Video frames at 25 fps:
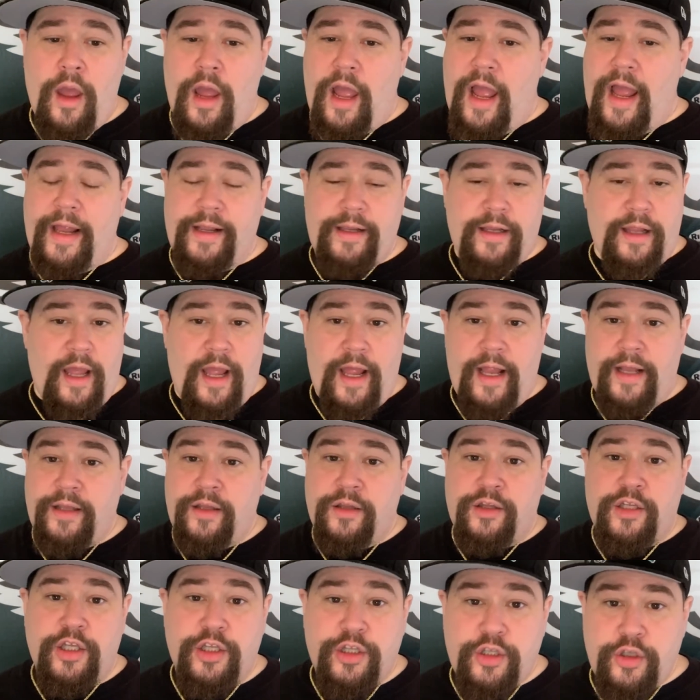
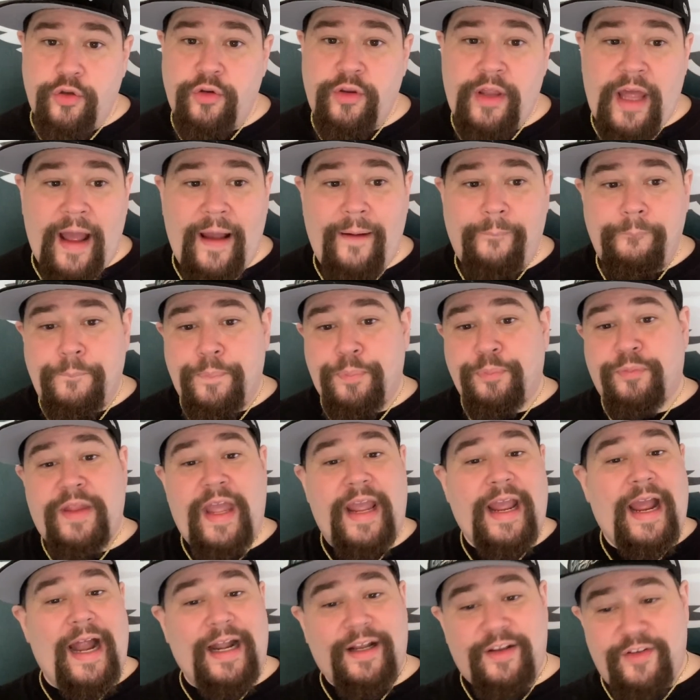And to do that,
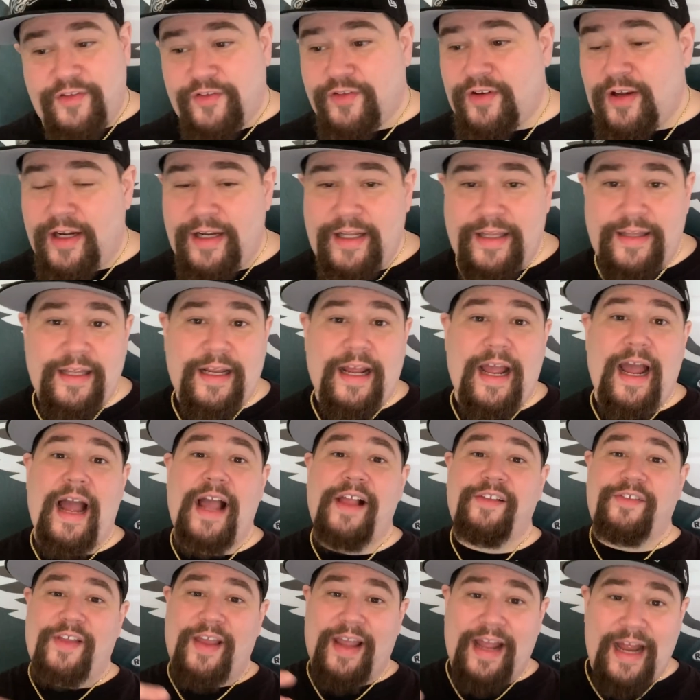they got to study the
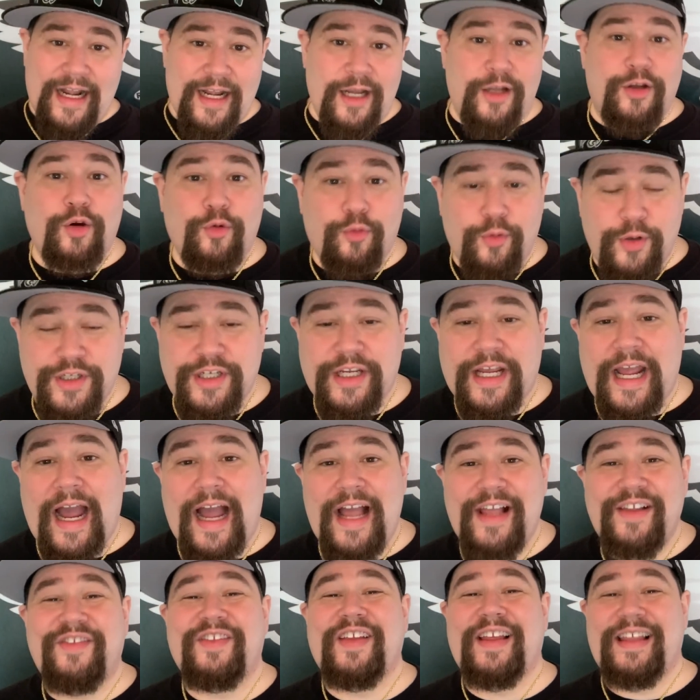guys. They got to know which
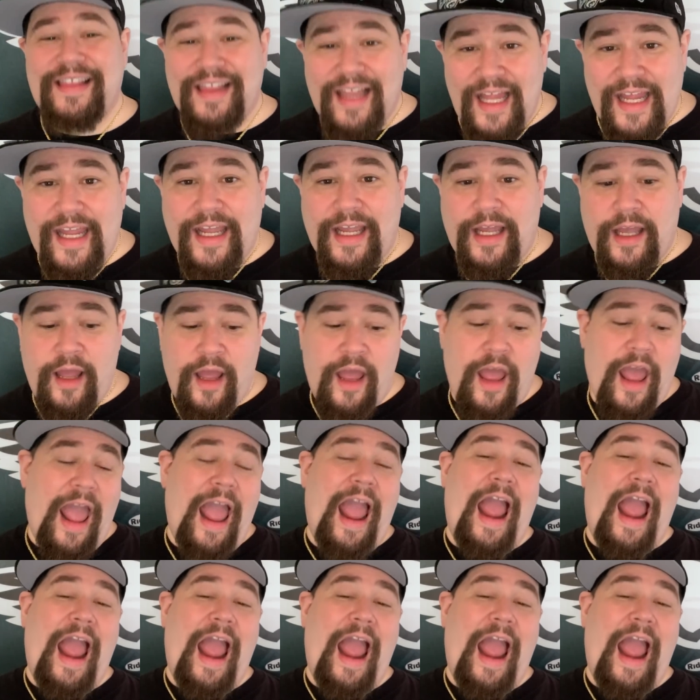guys they like.